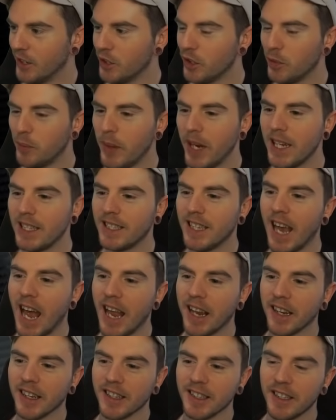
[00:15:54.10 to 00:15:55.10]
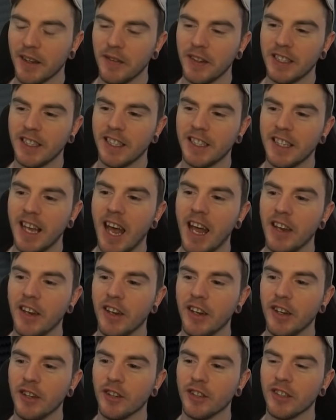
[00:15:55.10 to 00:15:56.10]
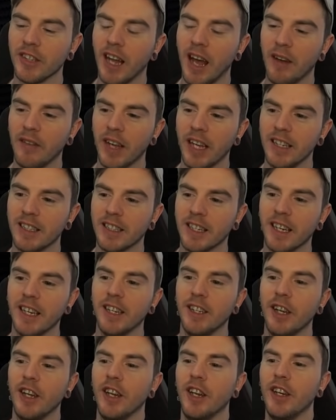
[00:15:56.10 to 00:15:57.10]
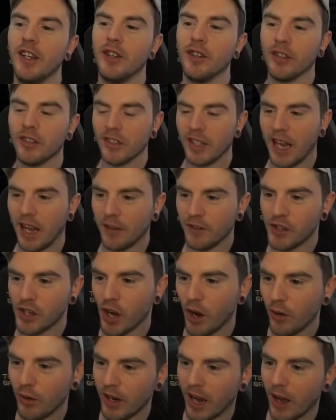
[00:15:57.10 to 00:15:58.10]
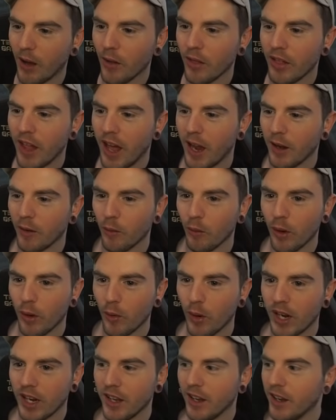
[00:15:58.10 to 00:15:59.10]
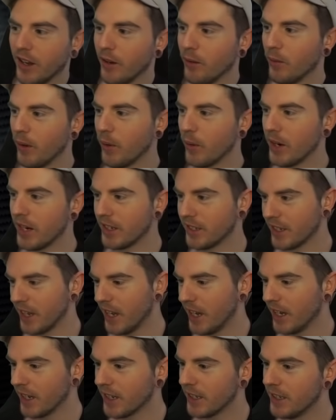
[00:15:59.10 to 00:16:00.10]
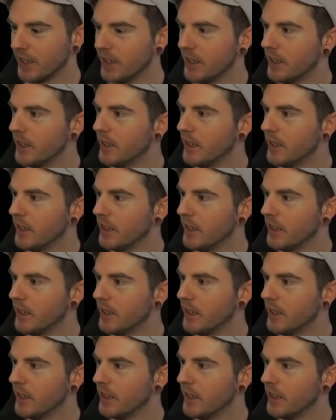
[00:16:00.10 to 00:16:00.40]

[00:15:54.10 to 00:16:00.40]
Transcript: Just be a 10, because if it's a 10 and he doesn't have ace, and he doesn't have showdown, then we win a stack.